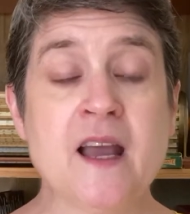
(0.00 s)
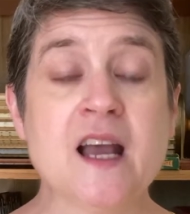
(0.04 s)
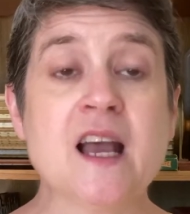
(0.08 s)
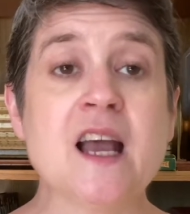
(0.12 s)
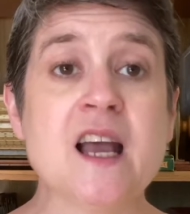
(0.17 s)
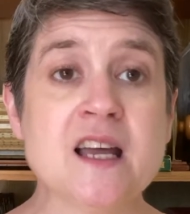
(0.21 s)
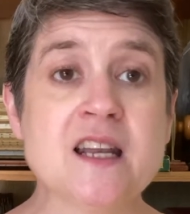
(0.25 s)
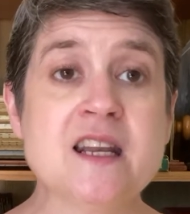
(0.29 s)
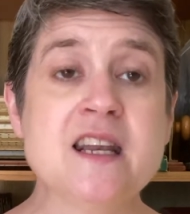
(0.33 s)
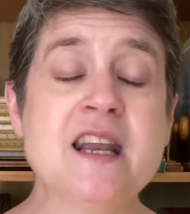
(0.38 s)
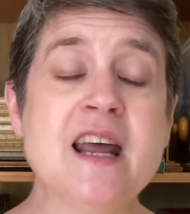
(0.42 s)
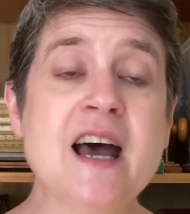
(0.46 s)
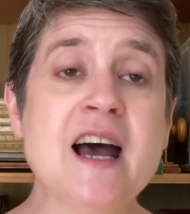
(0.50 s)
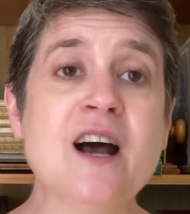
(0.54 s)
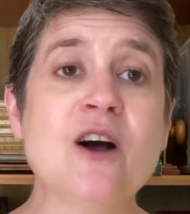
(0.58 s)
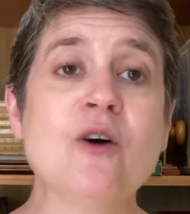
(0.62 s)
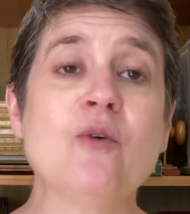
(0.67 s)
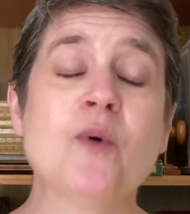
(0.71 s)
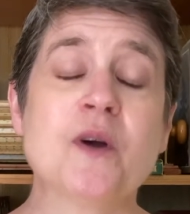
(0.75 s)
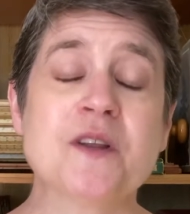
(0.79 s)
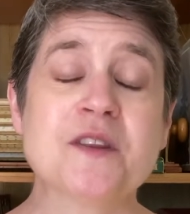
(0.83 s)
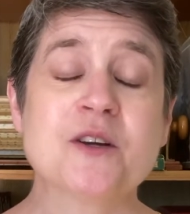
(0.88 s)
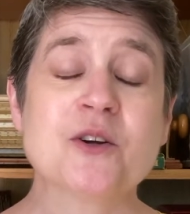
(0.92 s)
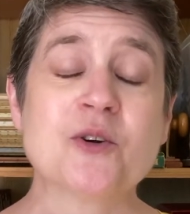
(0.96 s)
And now
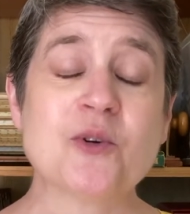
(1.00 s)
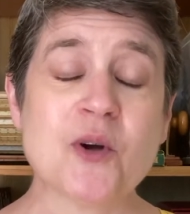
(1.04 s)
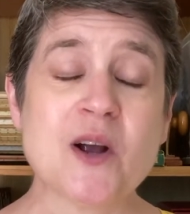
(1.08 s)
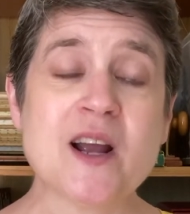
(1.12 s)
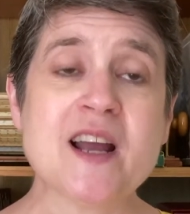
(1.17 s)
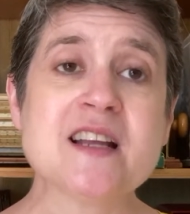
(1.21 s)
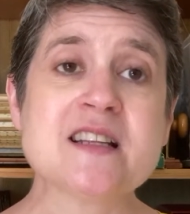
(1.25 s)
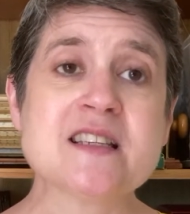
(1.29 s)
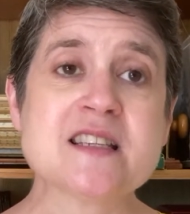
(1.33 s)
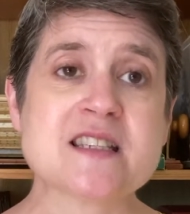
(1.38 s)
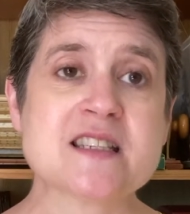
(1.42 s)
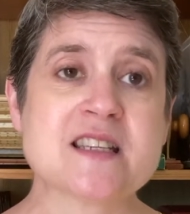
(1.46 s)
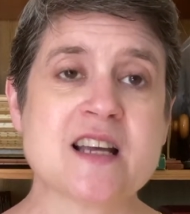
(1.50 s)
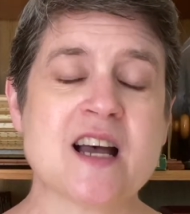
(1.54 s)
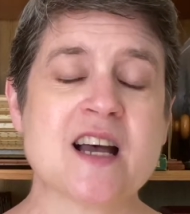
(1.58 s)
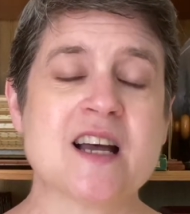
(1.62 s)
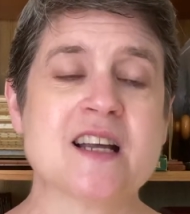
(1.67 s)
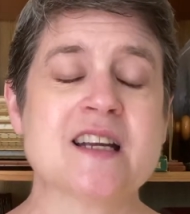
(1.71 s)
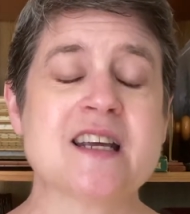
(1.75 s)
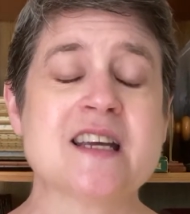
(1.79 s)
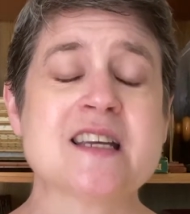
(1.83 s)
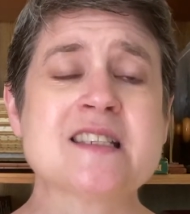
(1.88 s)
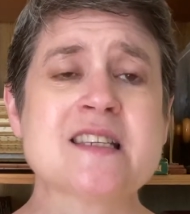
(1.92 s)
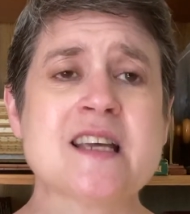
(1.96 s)
when the
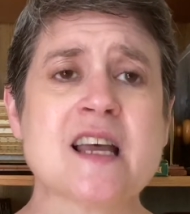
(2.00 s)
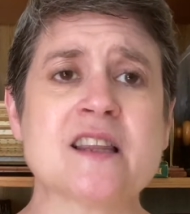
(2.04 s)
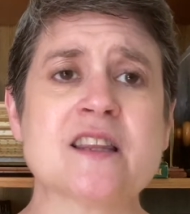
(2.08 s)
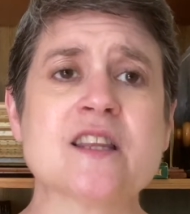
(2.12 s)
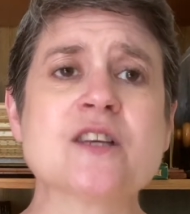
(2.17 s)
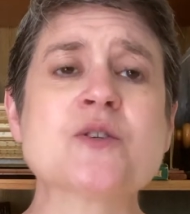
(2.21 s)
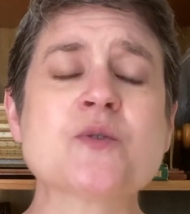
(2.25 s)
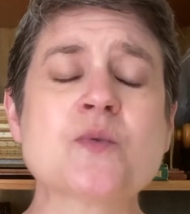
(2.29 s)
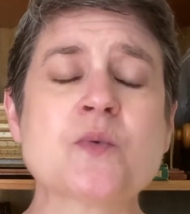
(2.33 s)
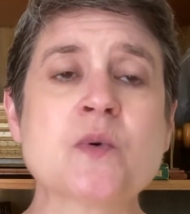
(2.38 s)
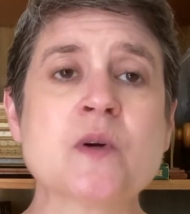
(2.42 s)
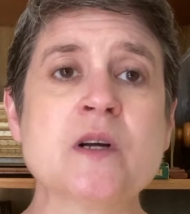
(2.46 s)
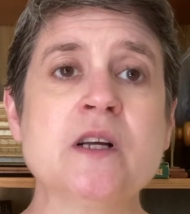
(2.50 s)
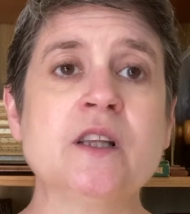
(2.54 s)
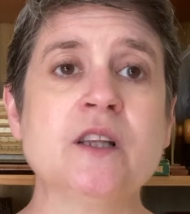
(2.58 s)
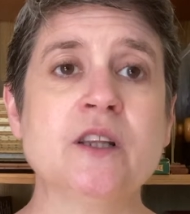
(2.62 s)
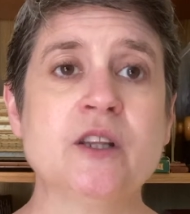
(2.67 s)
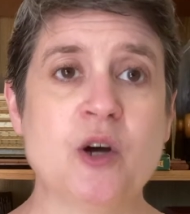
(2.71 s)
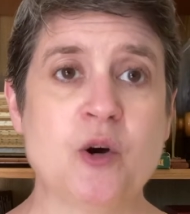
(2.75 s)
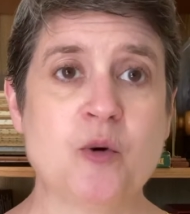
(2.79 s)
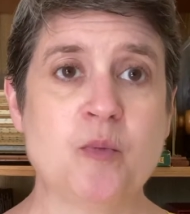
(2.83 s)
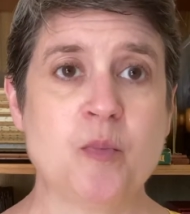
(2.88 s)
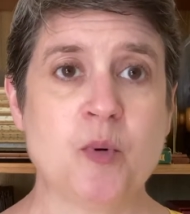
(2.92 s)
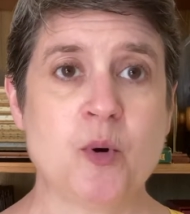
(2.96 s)
grandson is at this real
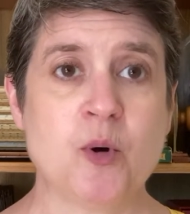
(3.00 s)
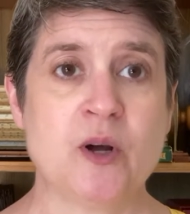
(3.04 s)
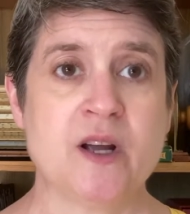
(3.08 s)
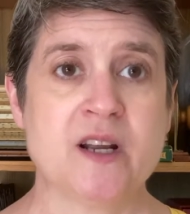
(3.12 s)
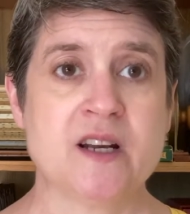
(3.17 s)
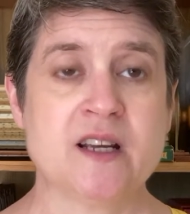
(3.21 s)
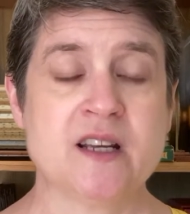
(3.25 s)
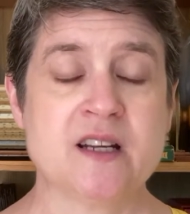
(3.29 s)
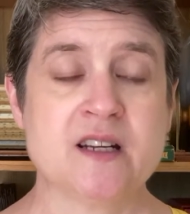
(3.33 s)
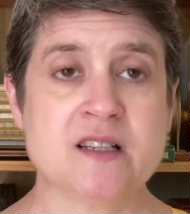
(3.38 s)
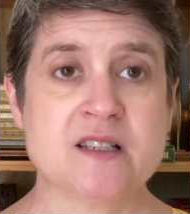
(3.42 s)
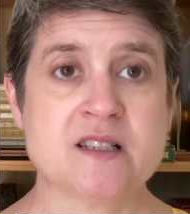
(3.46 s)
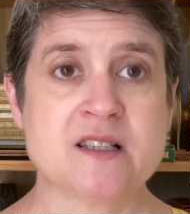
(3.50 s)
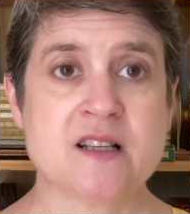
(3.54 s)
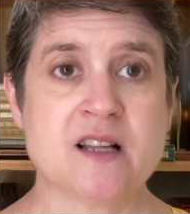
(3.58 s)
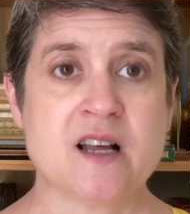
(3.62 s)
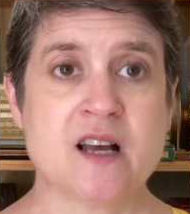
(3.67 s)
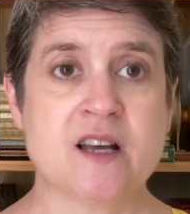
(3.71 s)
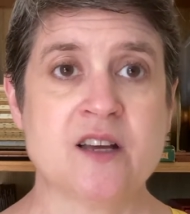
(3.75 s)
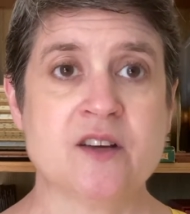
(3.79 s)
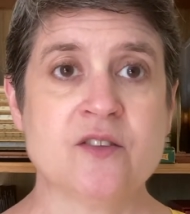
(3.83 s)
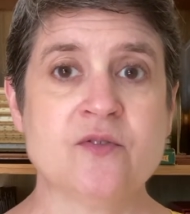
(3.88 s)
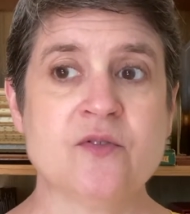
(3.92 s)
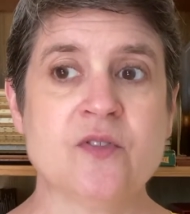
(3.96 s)
low point in his
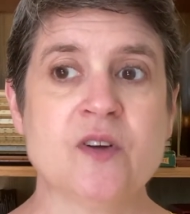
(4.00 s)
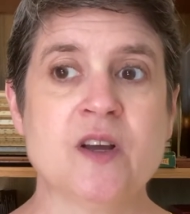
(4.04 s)
life,